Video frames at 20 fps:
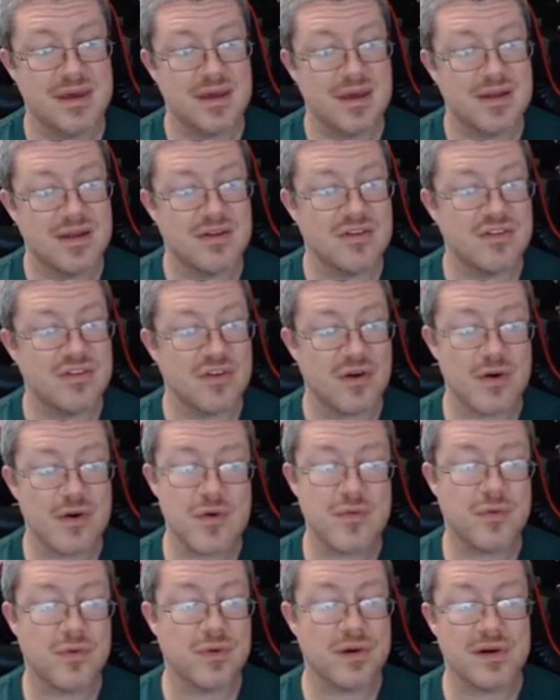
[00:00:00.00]
just
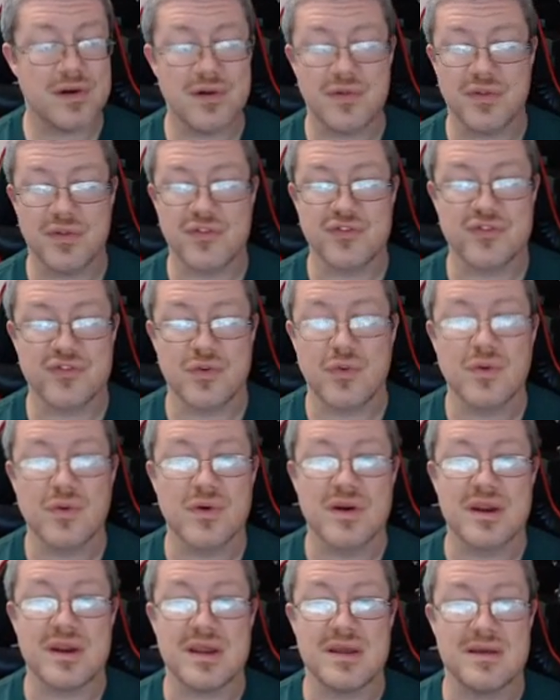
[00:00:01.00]
overall, the
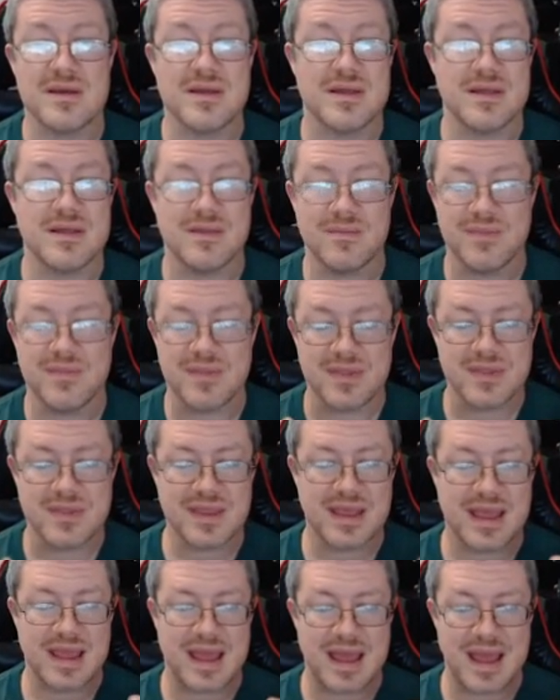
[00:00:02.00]
story,
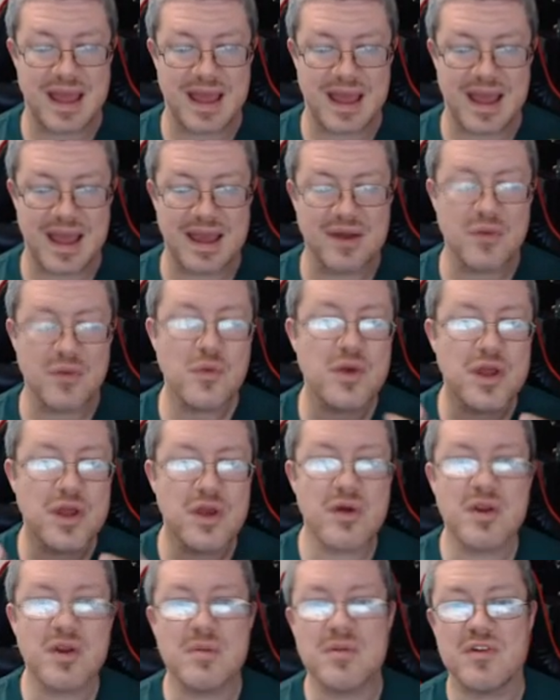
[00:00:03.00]
I don't want to go
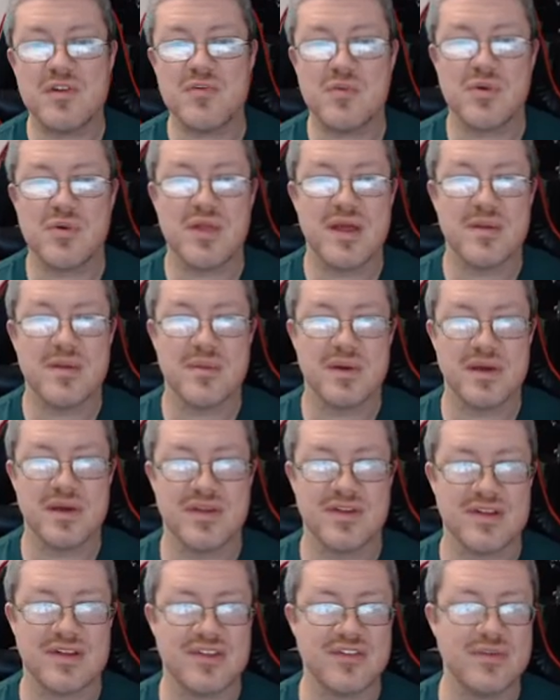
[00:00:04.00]
into much more of that because
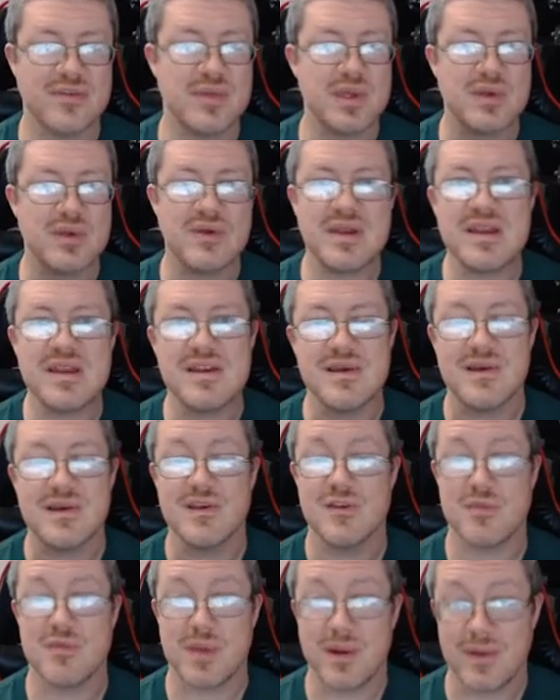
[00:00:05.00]
it's something you need to
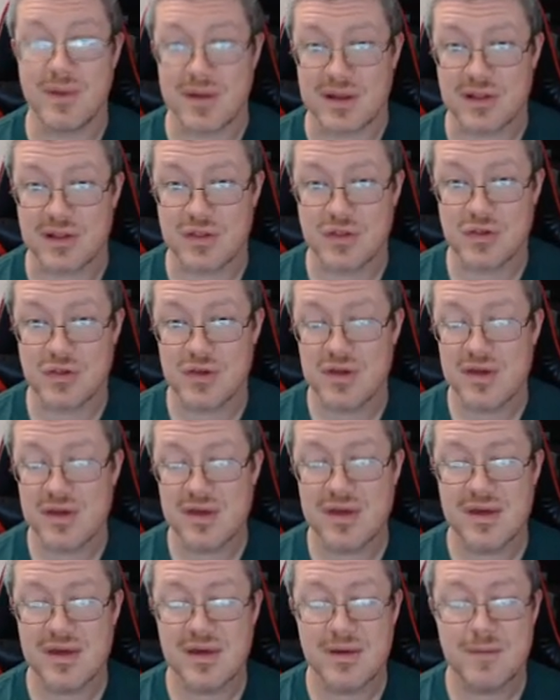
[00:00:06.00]
experience.
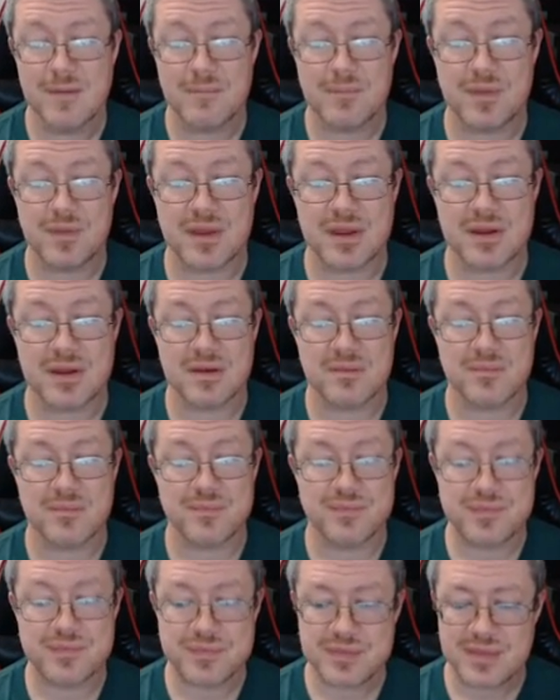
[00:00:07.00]
And
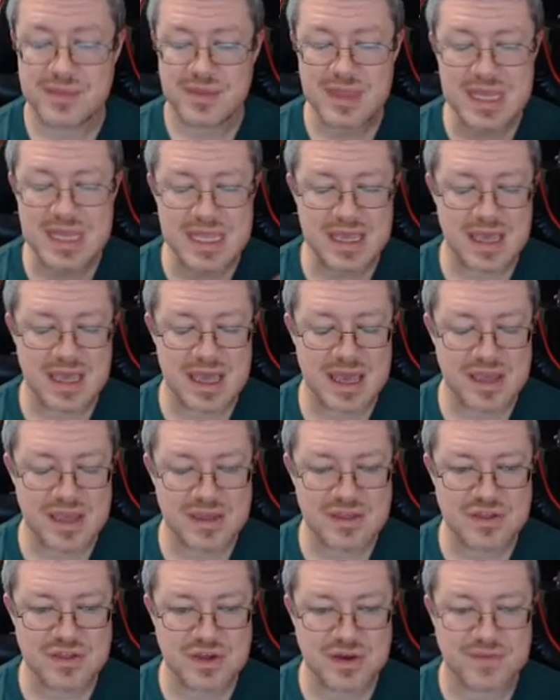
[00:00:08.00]

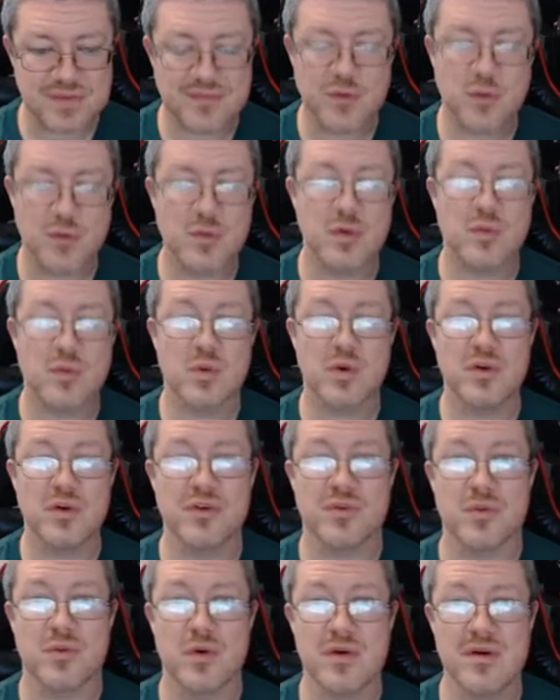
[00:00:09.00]
as a former World
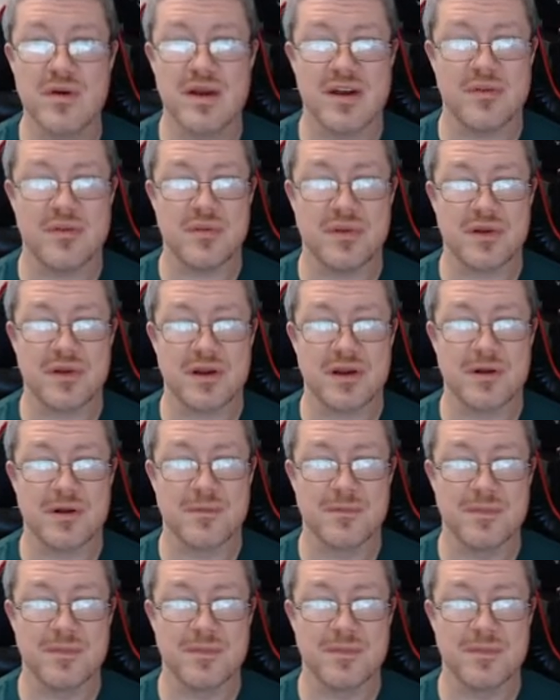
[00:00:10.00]
of Warcraft player,